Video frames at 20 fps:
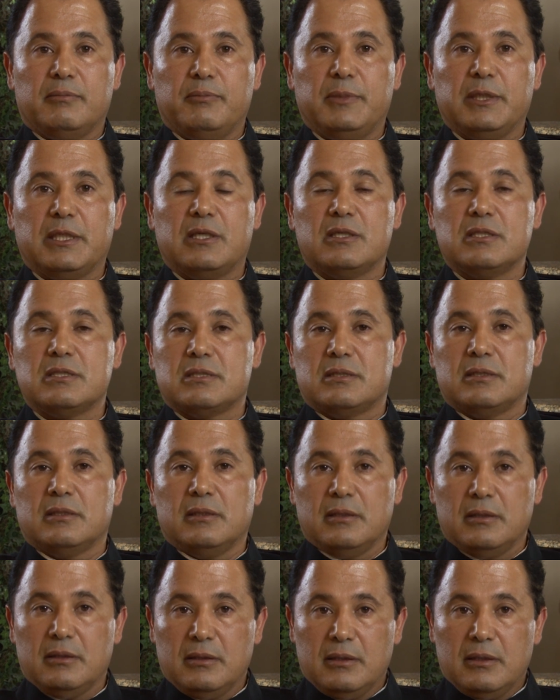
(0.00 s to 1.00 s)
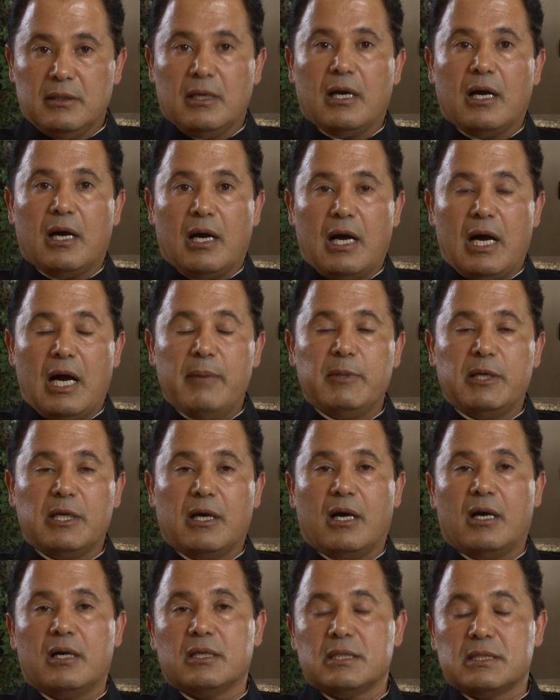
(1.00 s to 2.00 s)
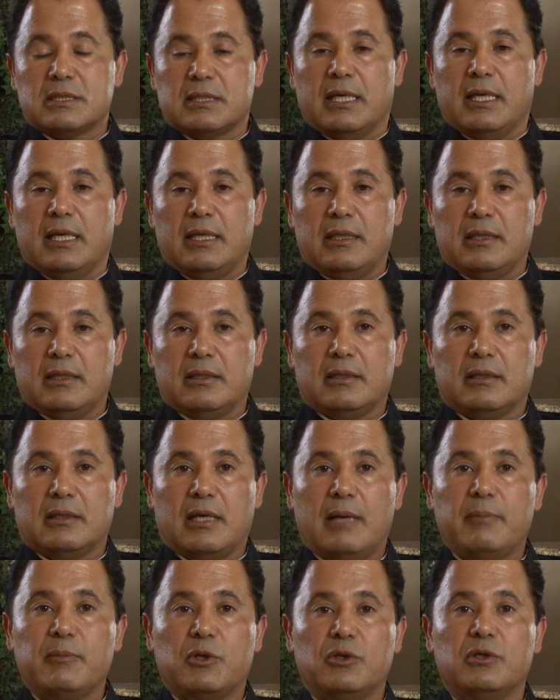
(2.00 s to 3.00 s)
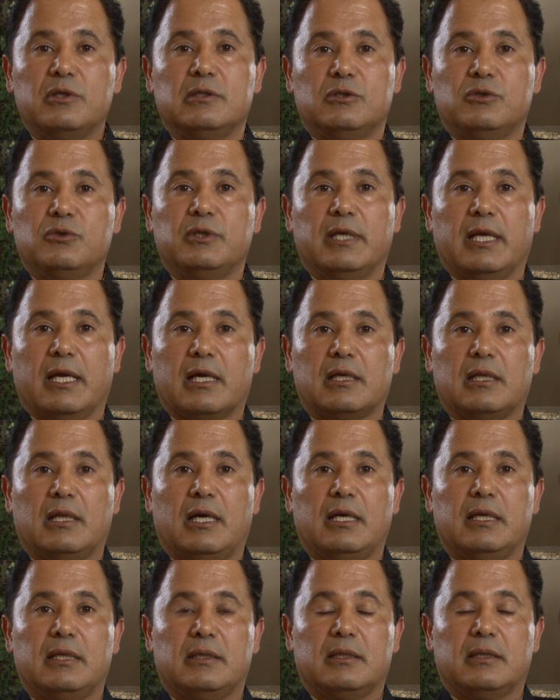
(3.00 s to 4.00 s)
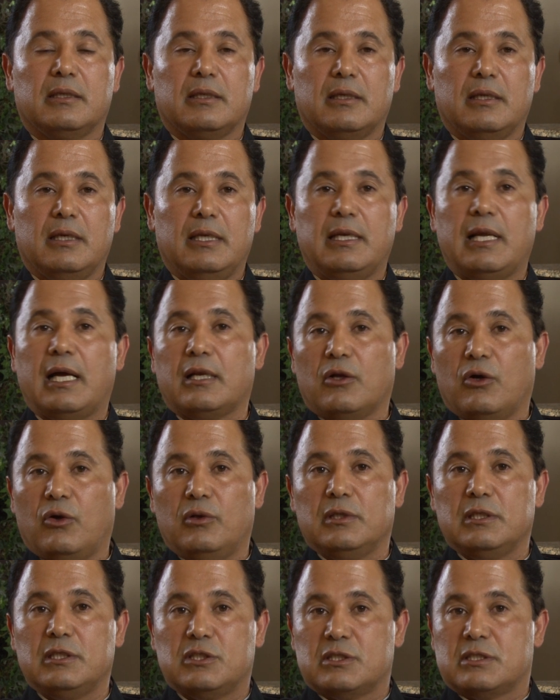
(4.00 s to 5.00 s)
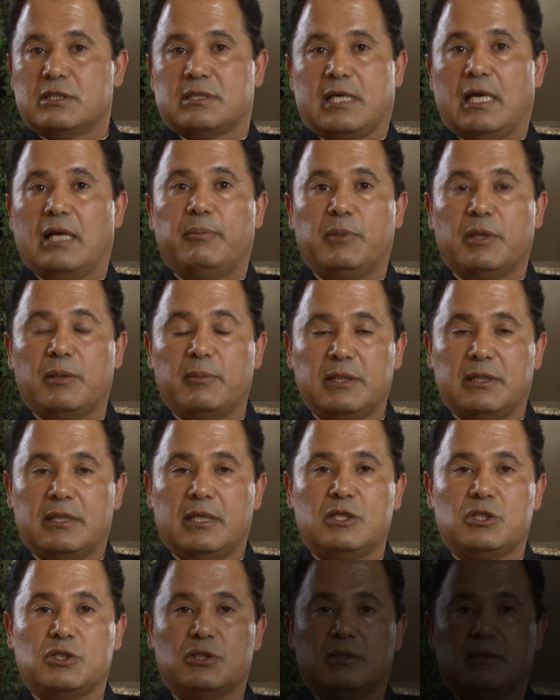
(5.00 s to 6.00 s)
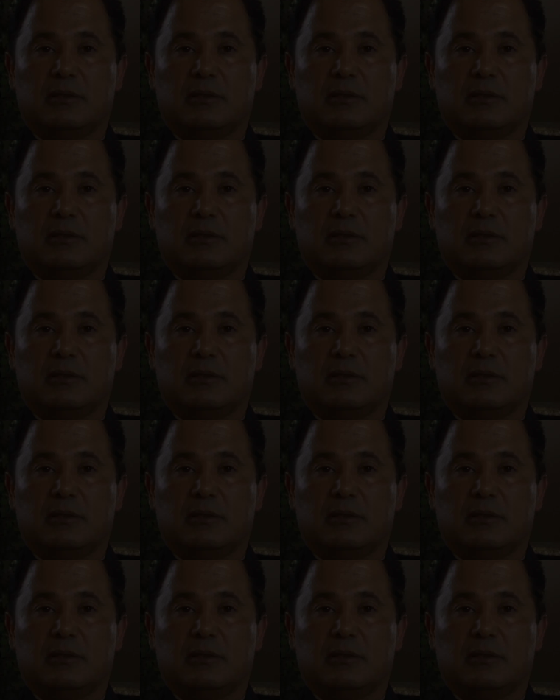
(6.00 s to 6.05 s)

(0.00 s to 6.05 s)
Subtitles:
because I'm an artist and I'm good in doing hairline and not only just scalp pigmentation.